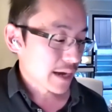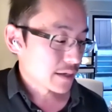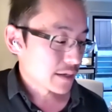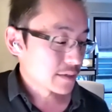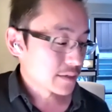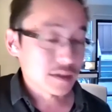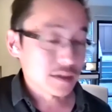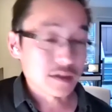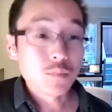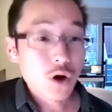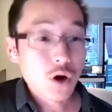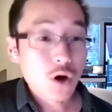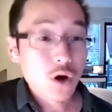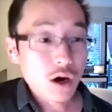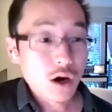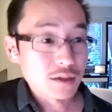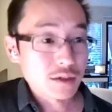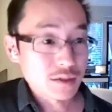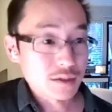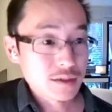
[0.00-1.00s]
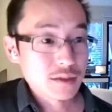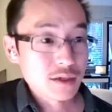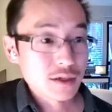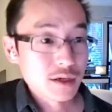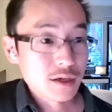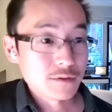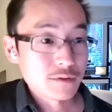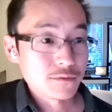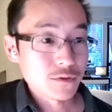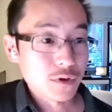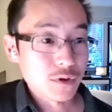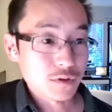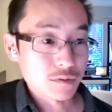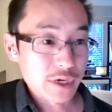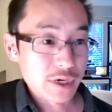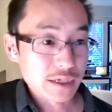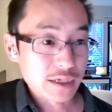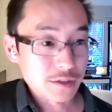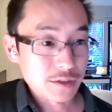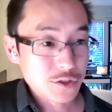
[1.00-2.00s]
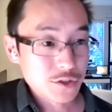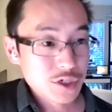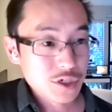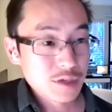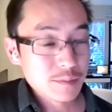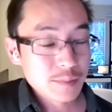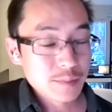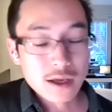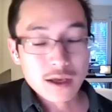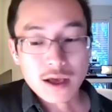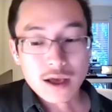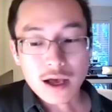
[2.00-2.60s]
that is important for great leadership.